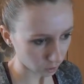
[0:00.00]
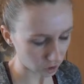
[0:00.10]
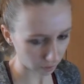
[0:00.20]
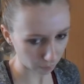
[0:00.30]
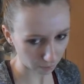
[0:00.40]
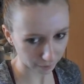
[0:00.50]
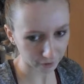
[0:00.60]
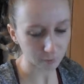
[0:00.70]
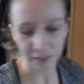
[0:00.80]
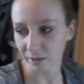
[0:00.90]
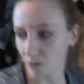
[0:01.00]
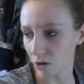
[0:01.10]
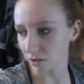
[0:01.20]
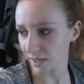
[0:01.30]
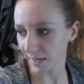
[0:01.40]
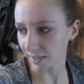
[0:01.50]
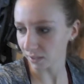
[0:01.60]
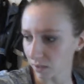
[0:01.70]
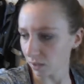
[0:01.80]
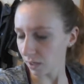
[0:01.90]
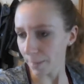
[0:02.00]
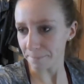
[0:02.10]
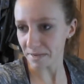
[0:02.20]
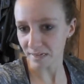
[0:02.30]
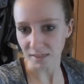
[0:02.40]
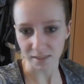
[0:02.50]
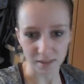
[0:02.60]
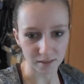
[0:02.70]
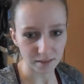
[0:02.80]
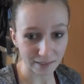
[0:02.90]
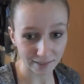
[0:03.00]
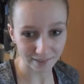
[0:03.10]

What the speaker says: So I'm probably gonna be out all day, because